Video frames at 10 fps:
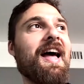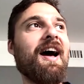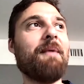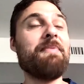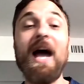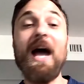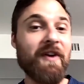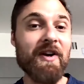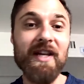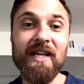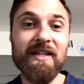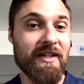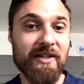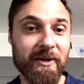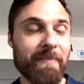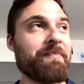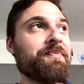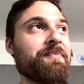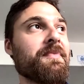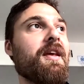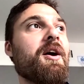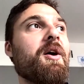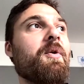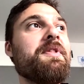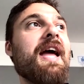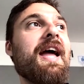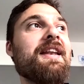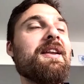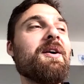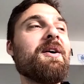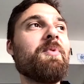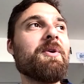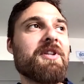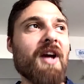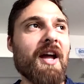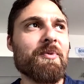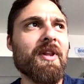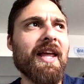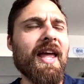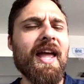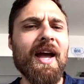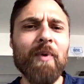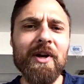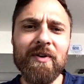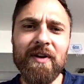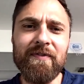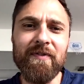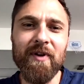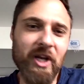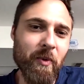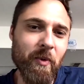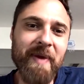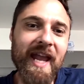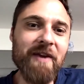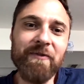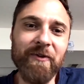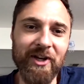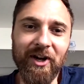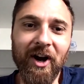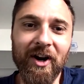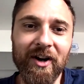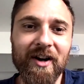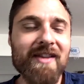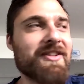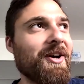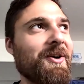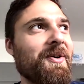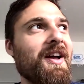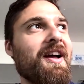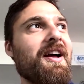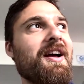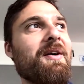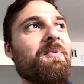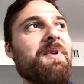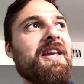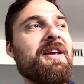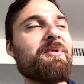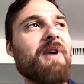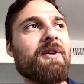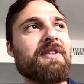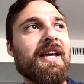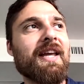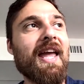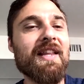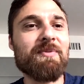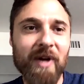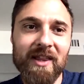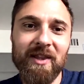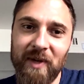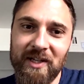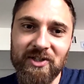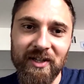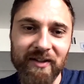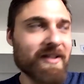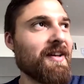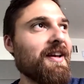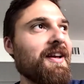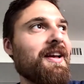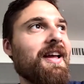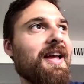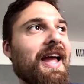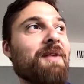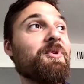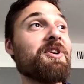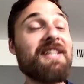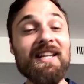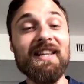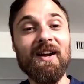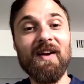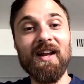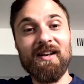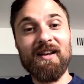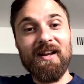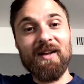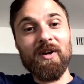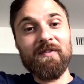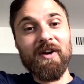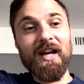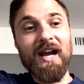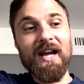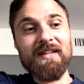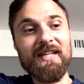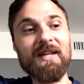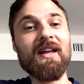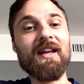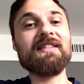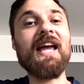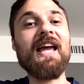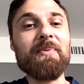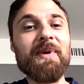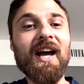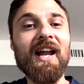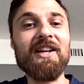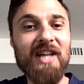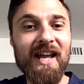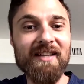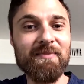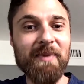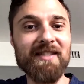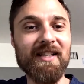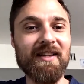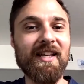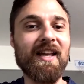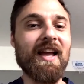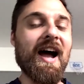That was very easy too. Then we were done and we're like, hey, I wonder if, you know, we paid for the car. So I was like, hey, let's break the windshield. And we're sitting there and one of our guys, because everybody got a chance, basically.